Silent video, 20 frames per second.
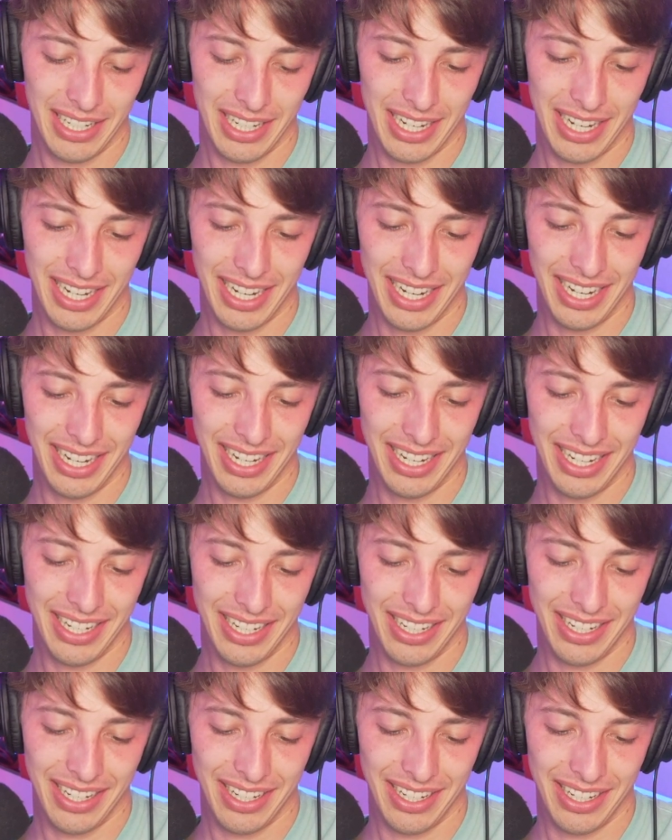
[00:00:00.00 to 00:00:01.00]

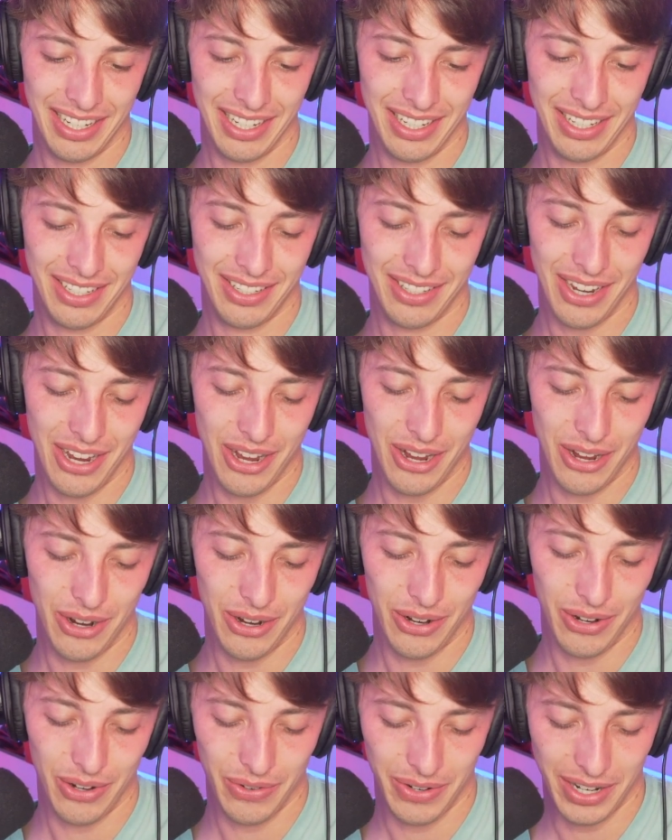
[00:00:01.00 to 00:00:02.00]
Uh,
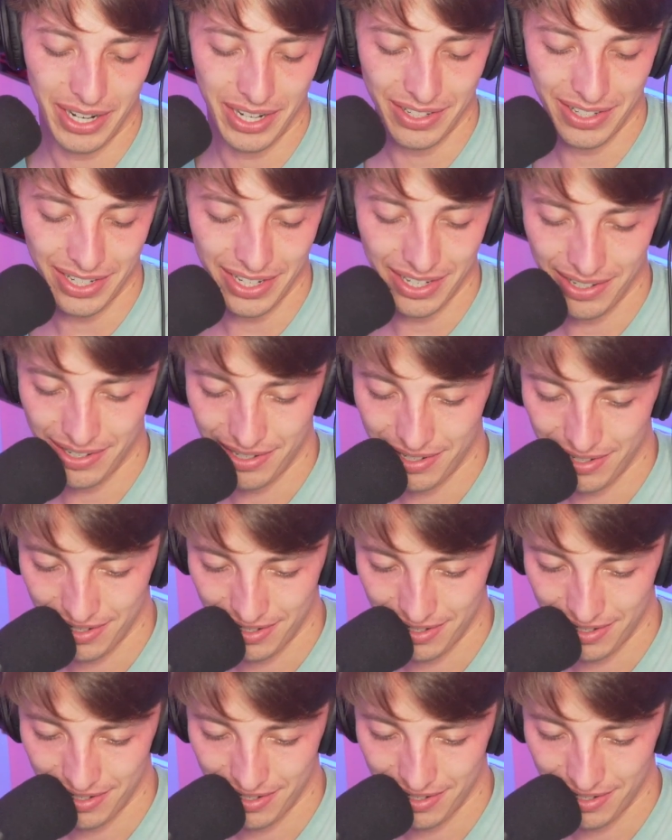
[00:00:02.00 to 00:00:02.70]
so where is he?